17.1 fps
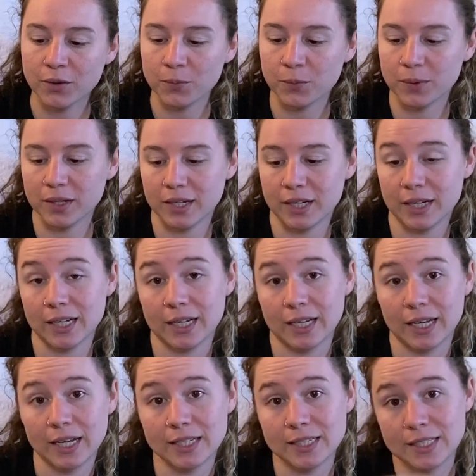We're gonna
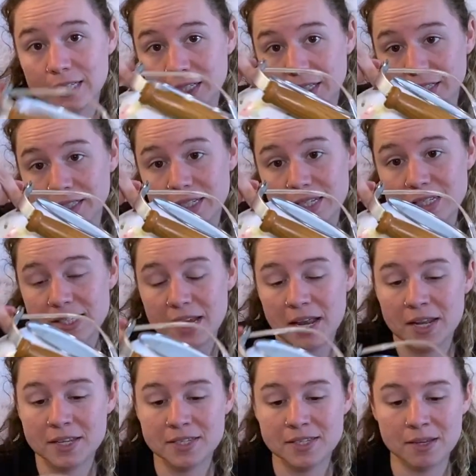connect it on this
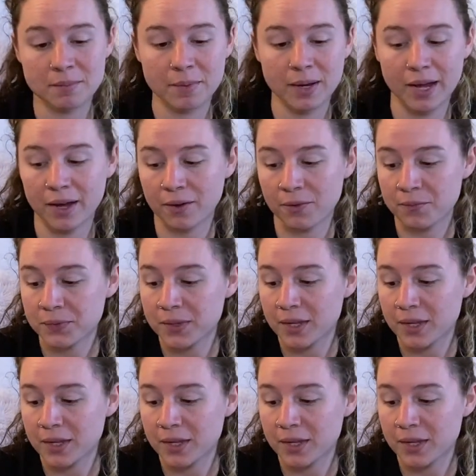end somehow,